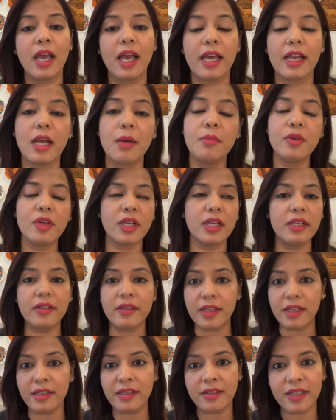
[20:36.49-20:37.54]
And I'm really,
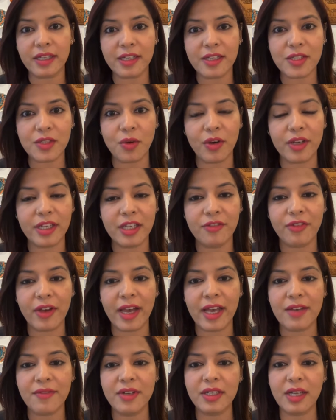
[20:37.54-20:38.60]
really, really sorry if I
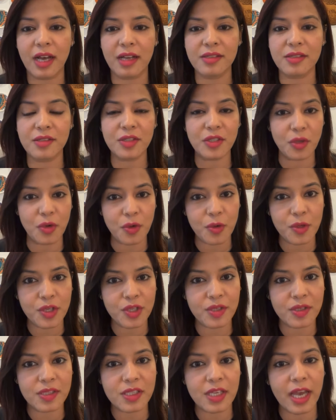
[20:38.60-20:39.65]
haven't answered your
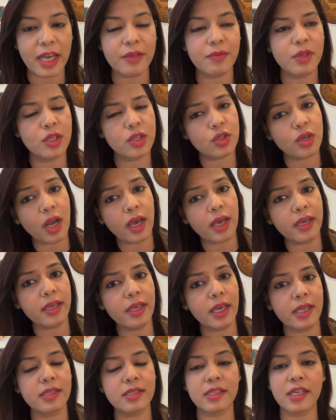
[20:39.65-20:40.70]
questions. I will try
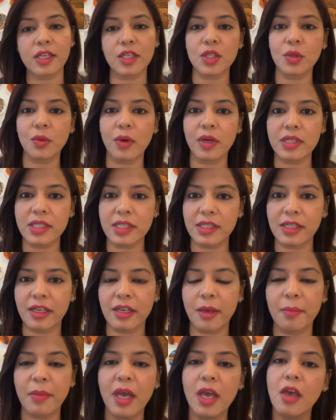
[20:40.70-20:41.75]
and send you a
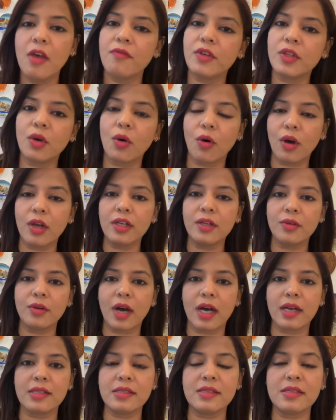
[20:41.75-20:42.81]
DM with all your
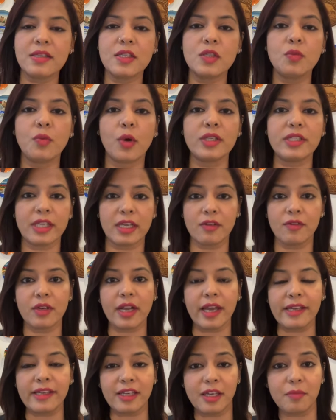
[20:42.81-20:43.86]
answers, whatever
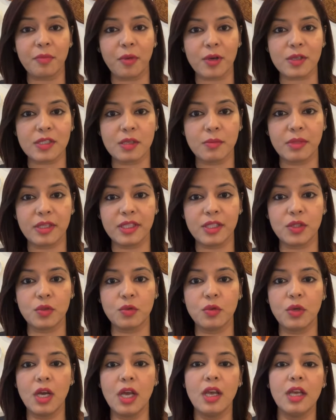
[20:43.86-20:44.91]
I can possibly
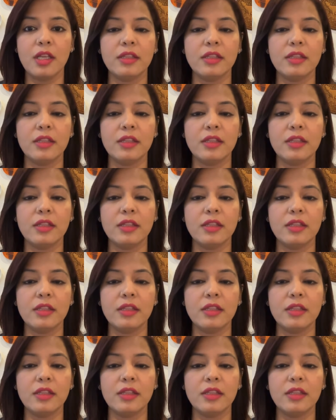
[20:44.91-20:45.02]
do.